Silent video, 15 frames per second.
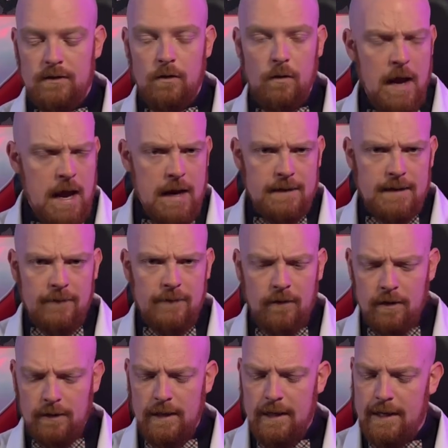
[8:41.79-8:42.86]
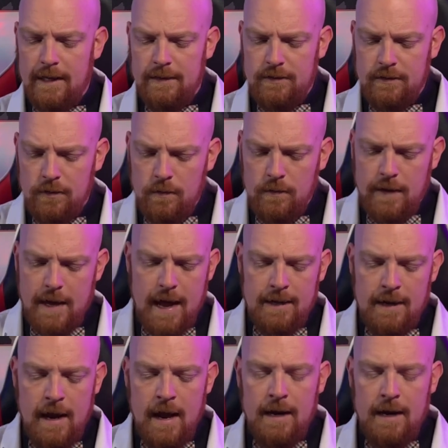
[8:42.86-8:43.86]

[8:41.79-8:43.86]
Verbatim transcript: So definitely get to that.